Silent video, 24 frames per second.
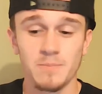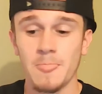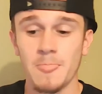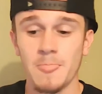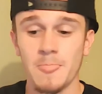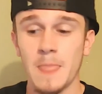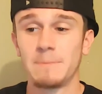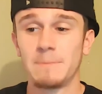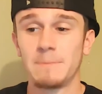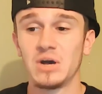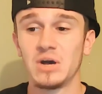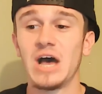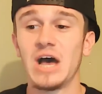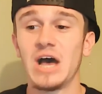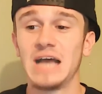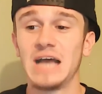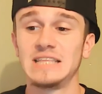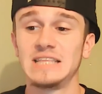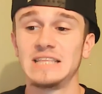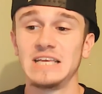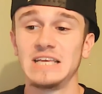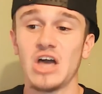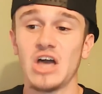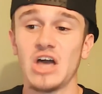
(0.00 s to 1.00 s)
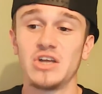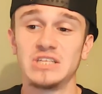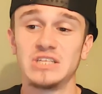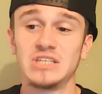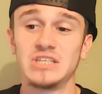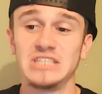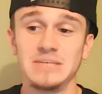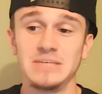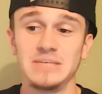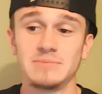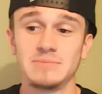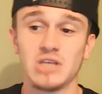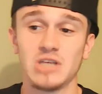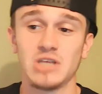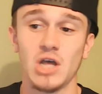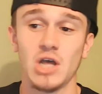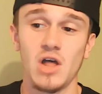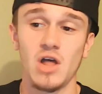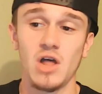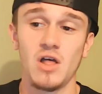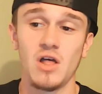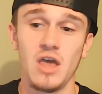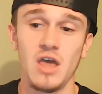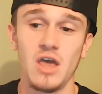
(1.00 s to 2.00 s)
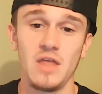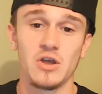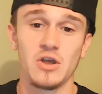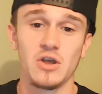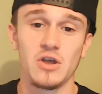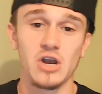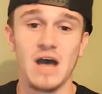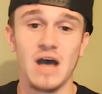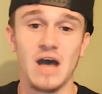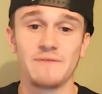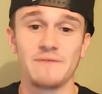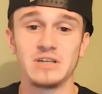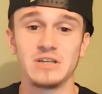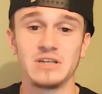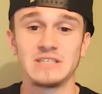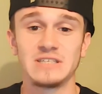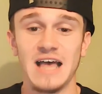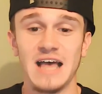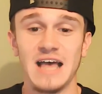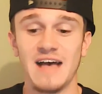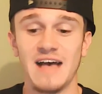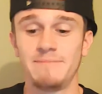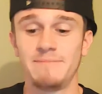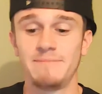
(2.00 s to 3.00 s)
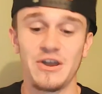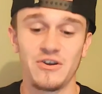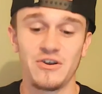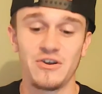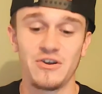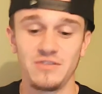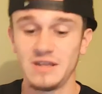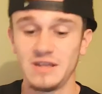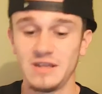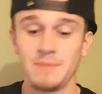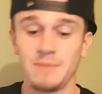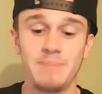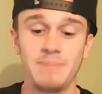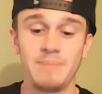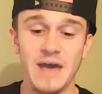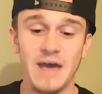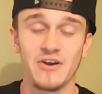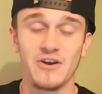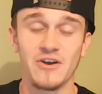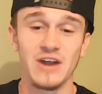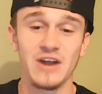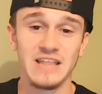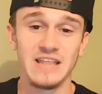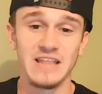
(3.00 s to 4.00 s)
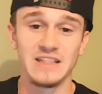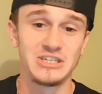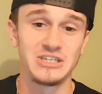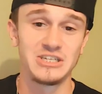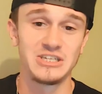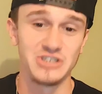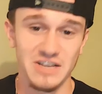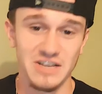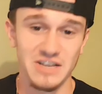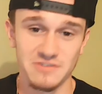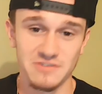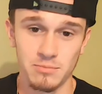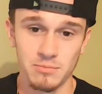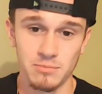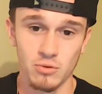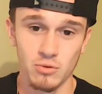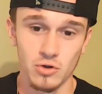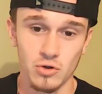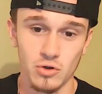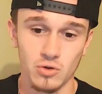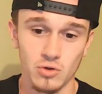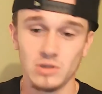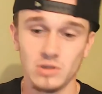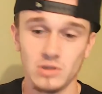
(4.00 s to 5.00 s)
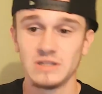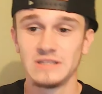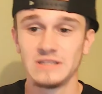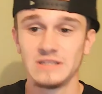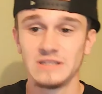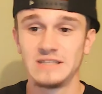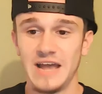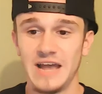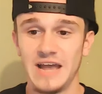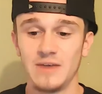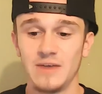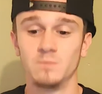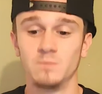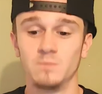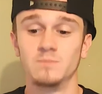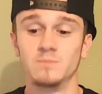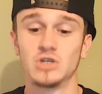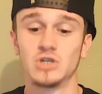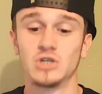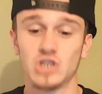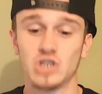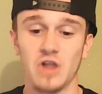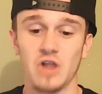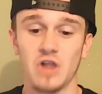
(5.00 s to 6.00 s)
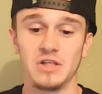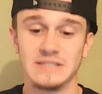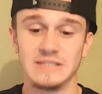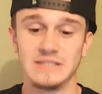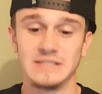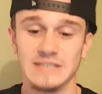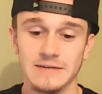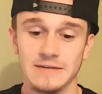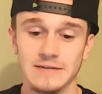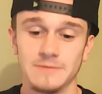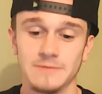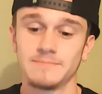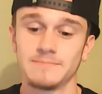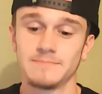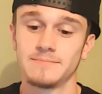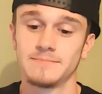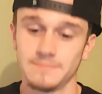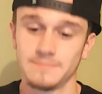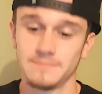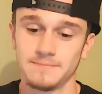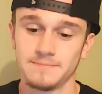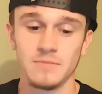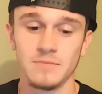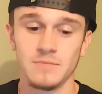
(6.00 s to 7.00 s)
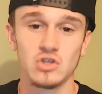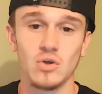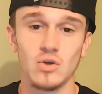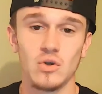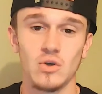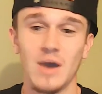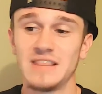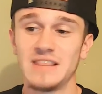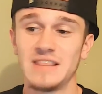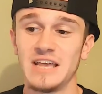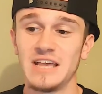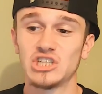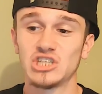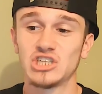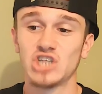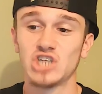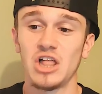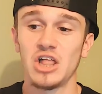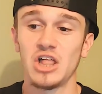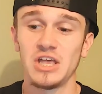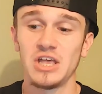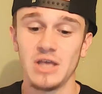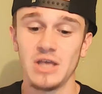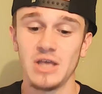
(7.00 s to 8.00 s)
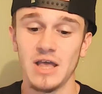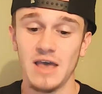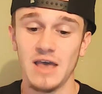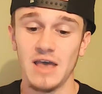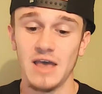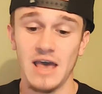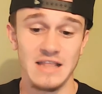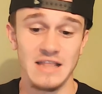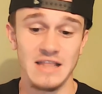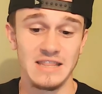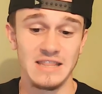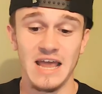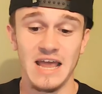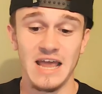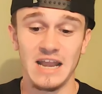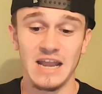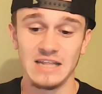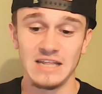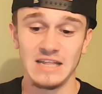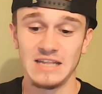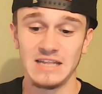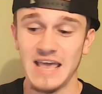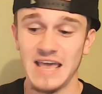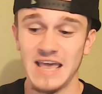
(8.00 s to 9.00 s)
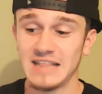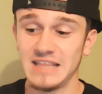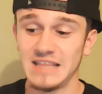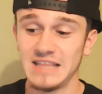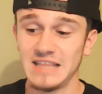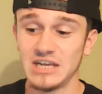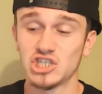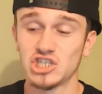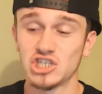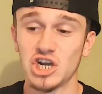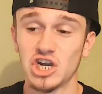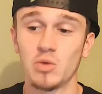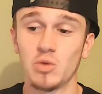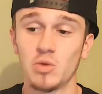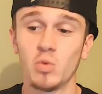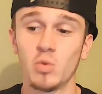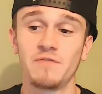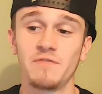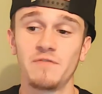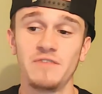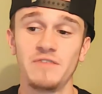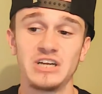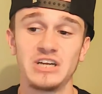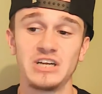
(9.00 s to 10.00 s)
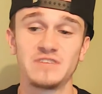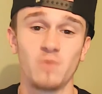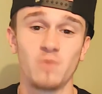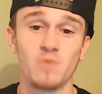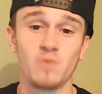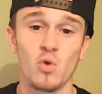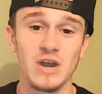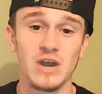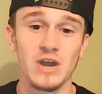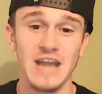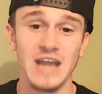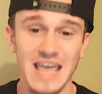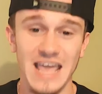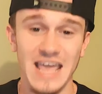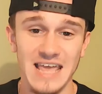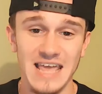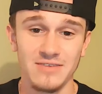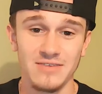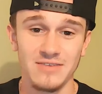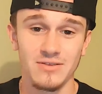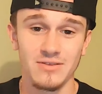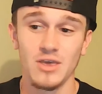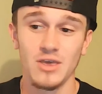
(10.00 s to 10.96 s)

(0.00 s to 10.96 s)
but I think other teams in their conference have better and did better in the transfer portal than Charlotte did. So I think Charlotte, at the end of the day, I think Charlotte will finish 4-8